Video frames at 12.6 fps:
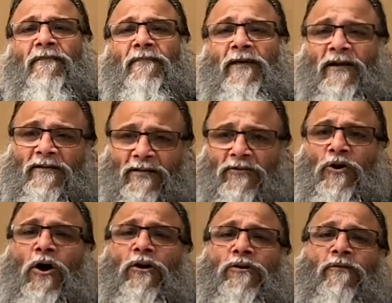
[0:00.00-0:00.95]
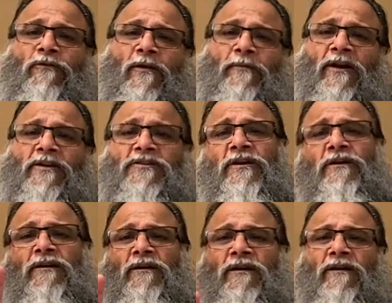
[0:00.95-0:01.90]
There the thought of
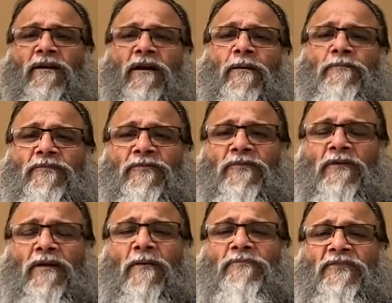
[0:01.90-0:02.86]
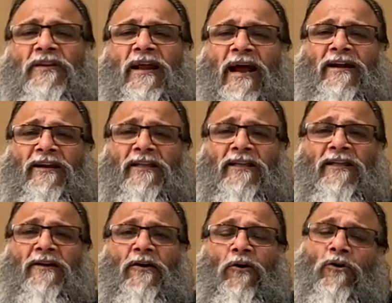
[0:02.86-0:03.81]
liberation comes comes in handy
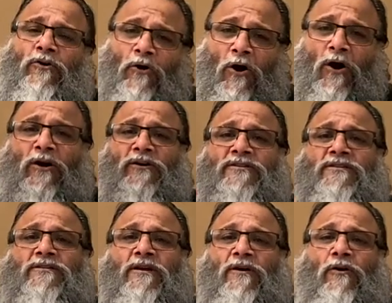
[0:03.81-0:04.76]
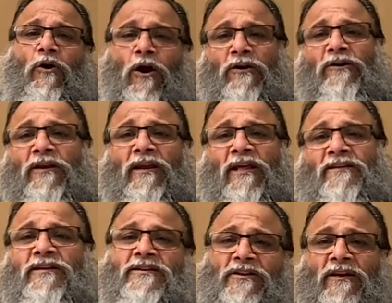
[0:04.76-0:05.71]
or God's God
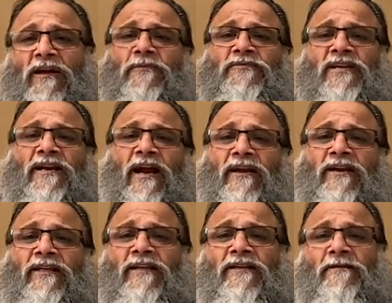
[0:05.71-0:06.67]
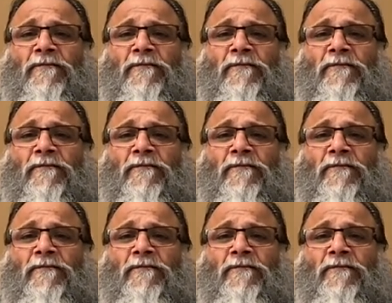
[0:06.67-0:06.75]
realization comes in handy.